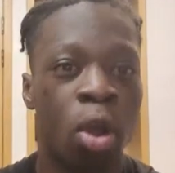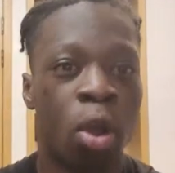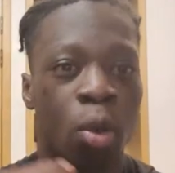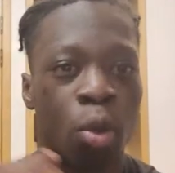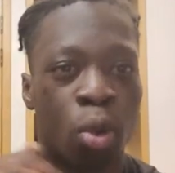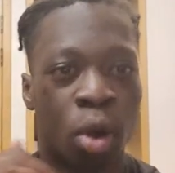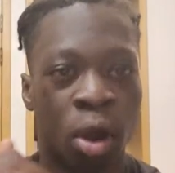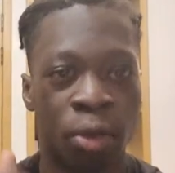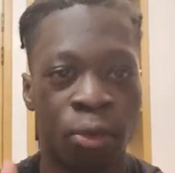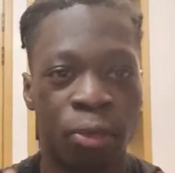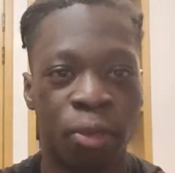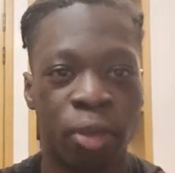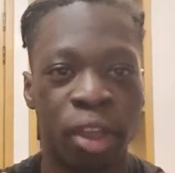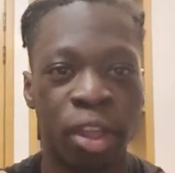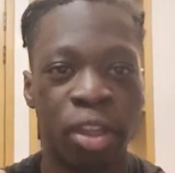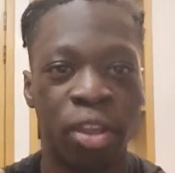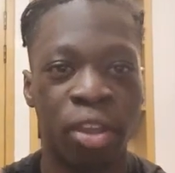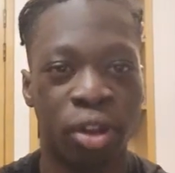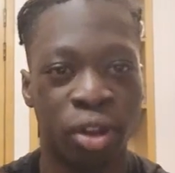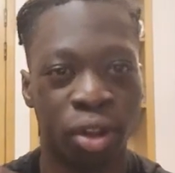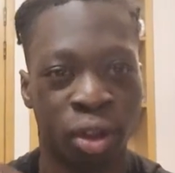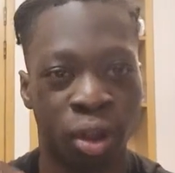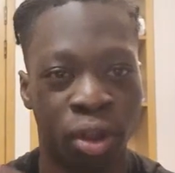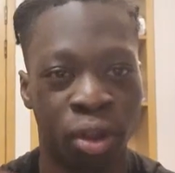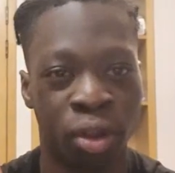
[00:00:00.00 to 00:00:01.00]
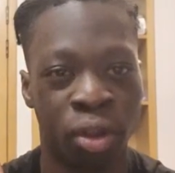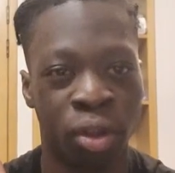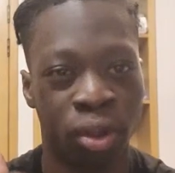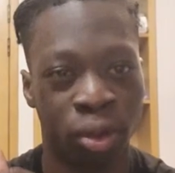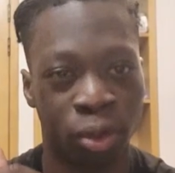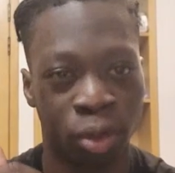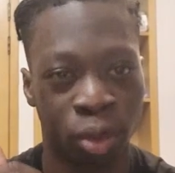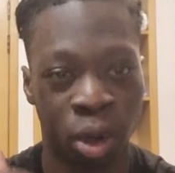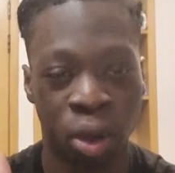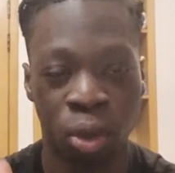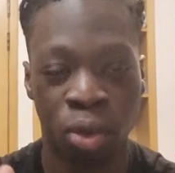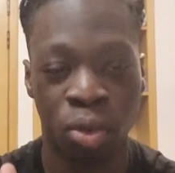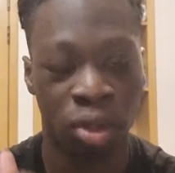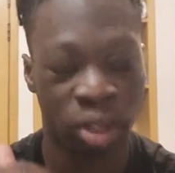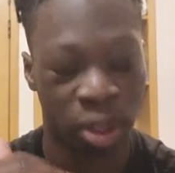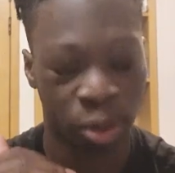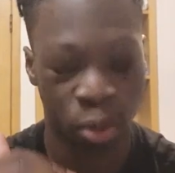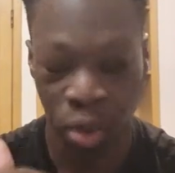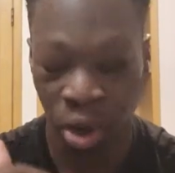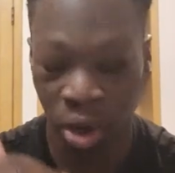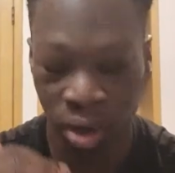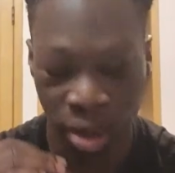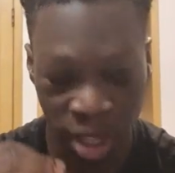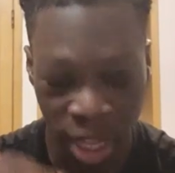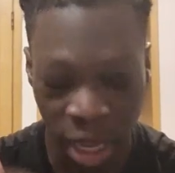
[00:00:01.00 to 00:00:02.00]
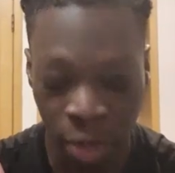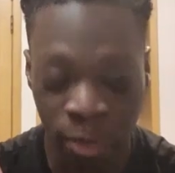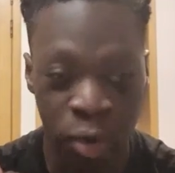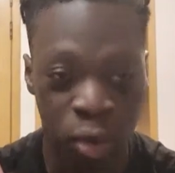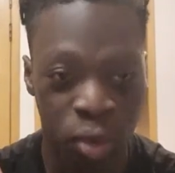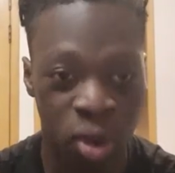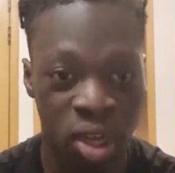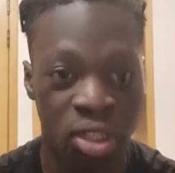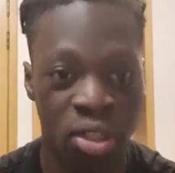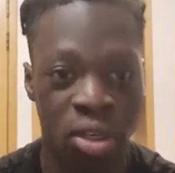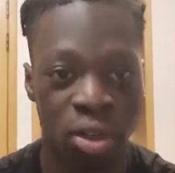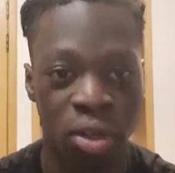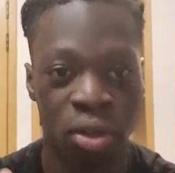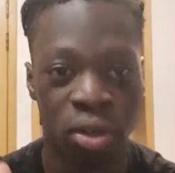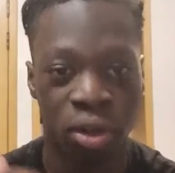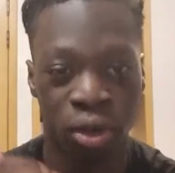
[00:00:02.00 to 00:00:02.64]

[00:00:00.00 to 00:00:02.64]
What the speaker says: one type of question